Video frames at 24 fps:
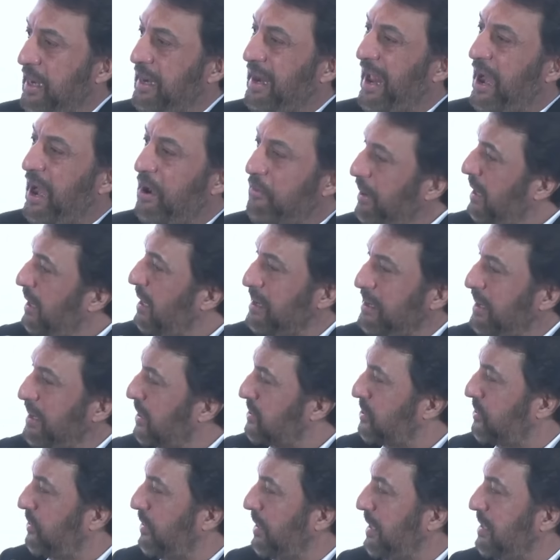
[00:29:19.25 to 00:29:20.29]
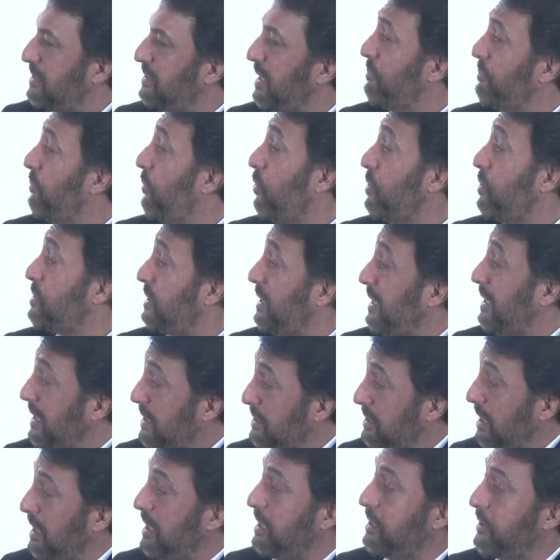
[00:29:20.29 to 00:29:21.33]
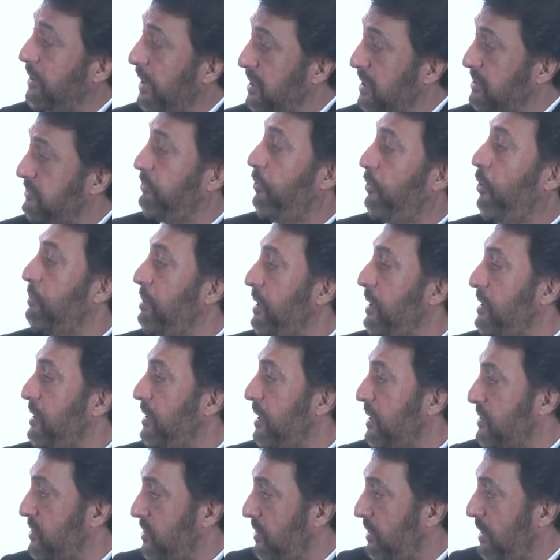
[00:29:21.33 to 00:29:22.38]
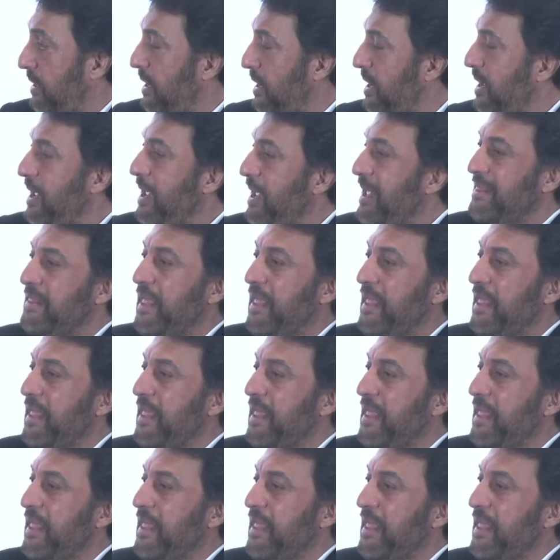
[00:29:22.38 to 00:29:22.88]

and our industry is the most easily transformed industry. Mm.